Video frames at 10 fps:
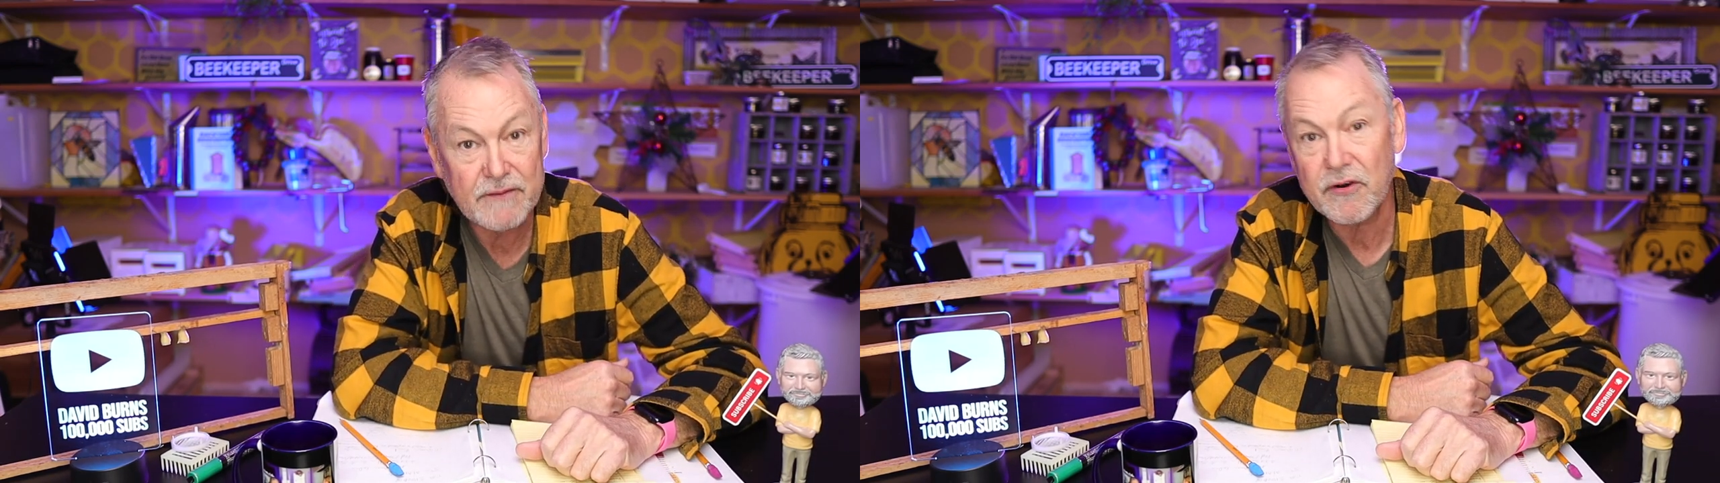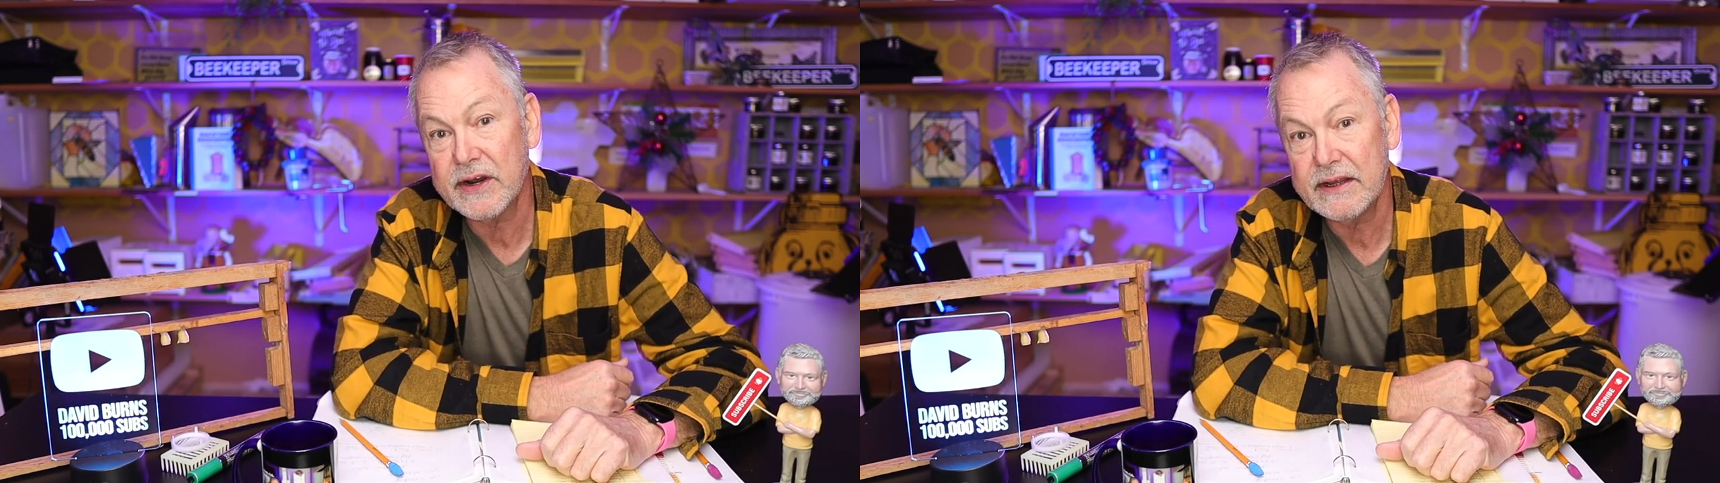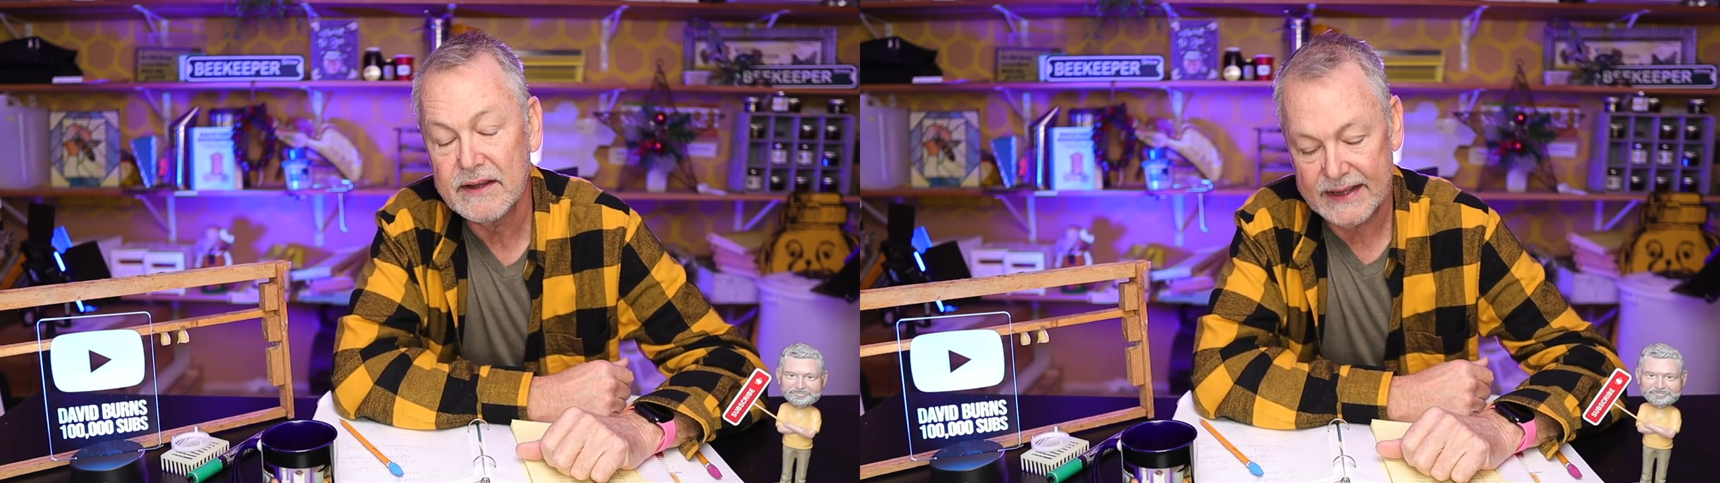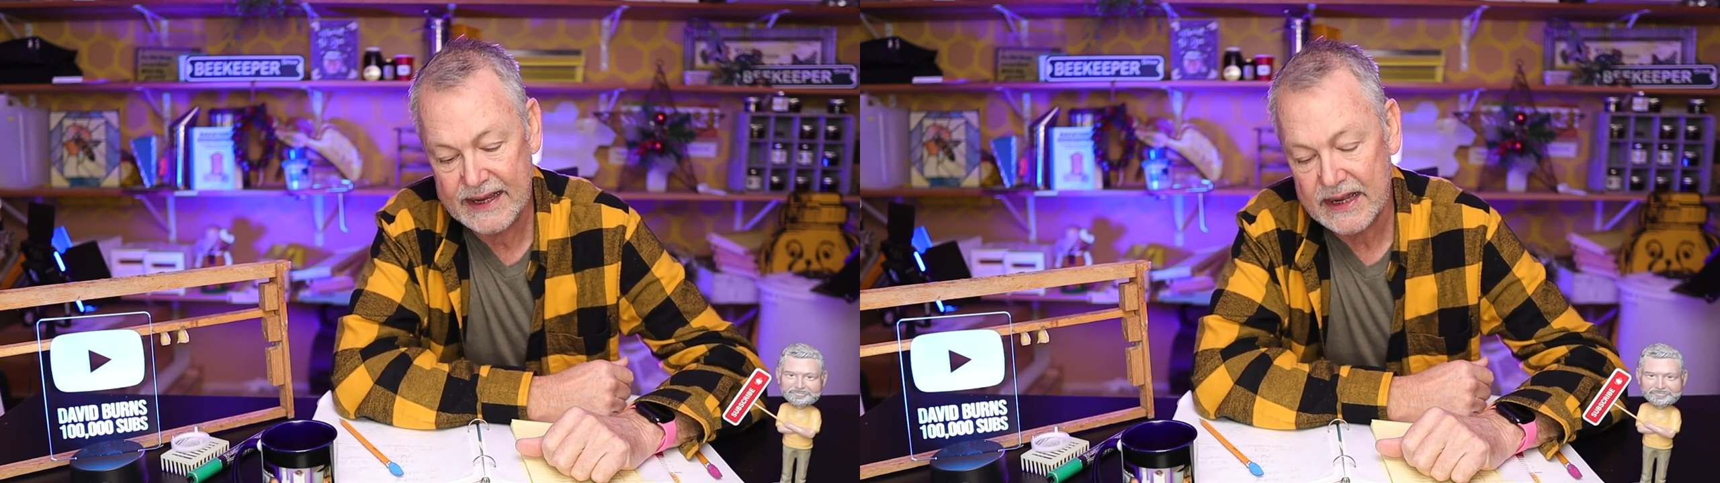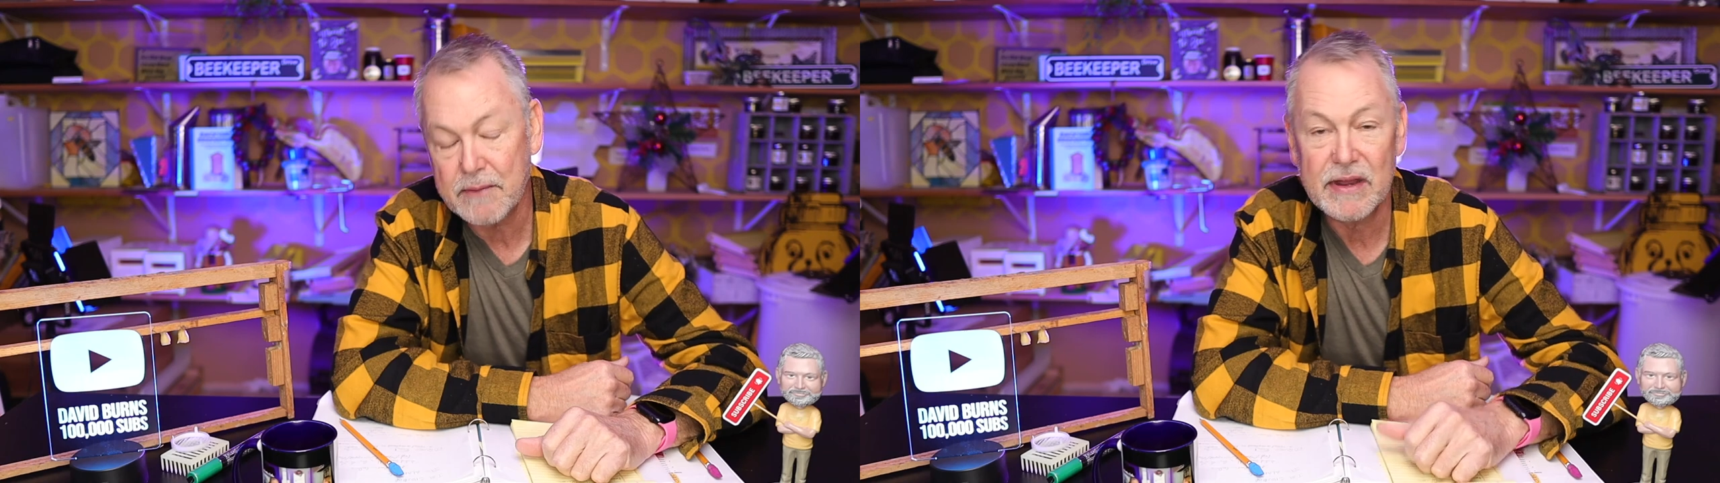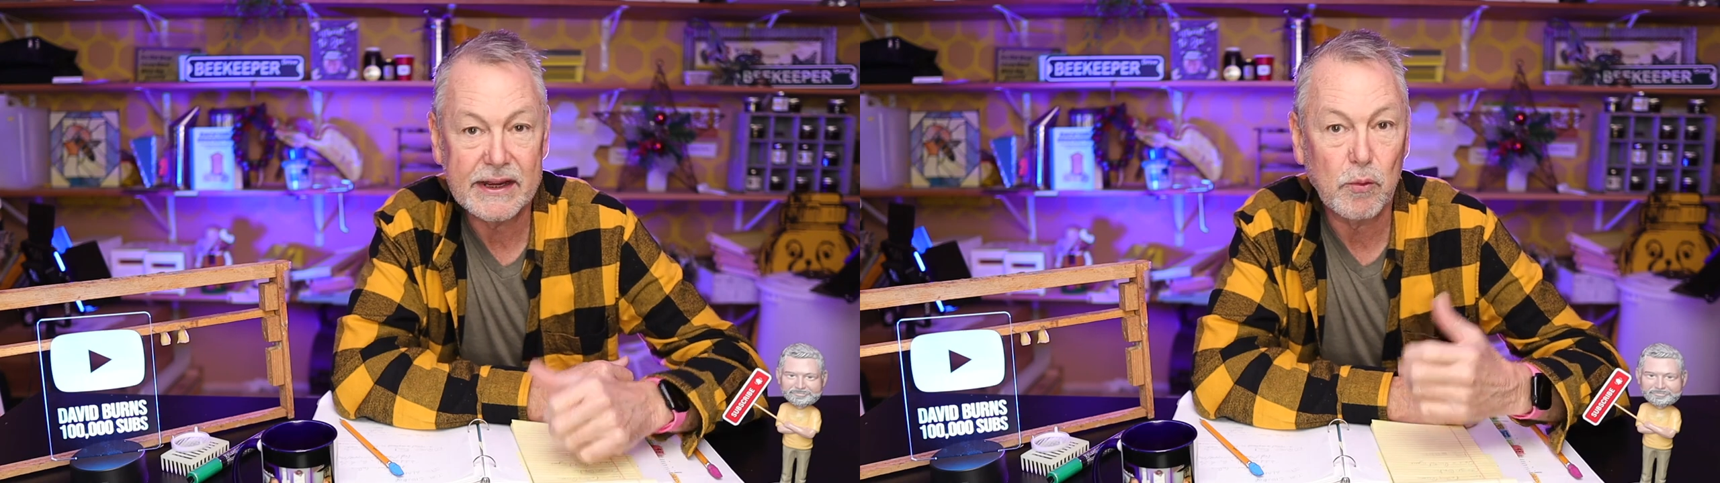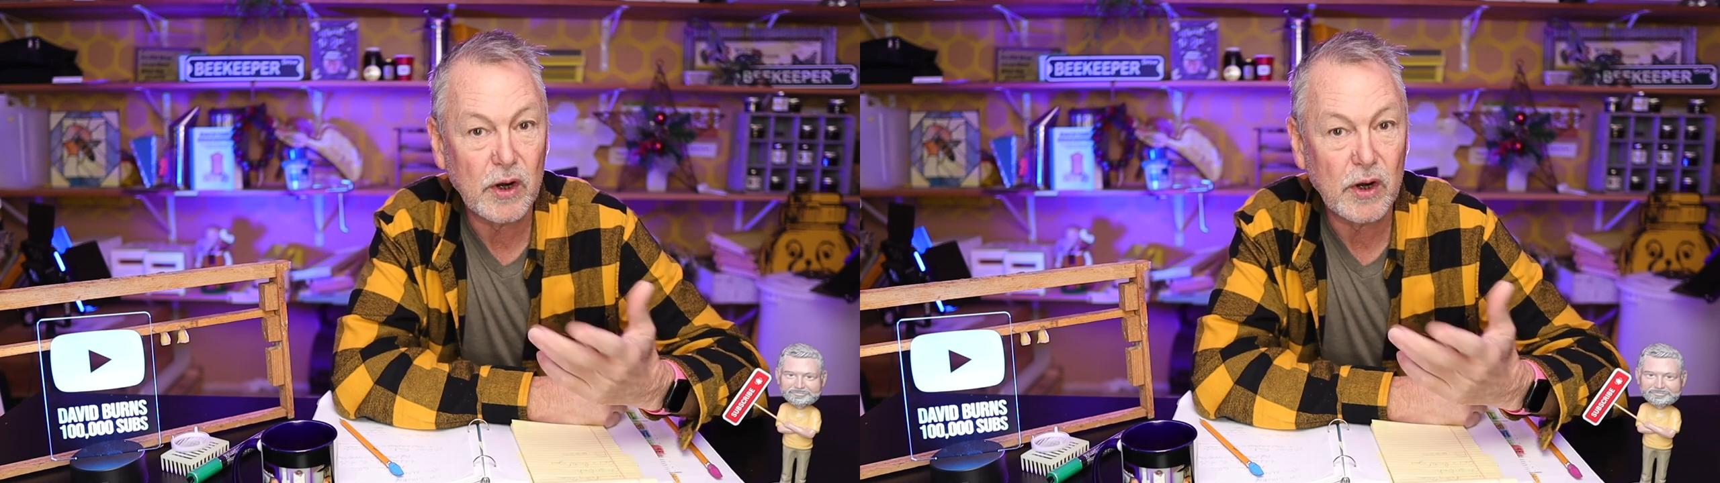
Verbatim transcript: I've already, hey, I'm like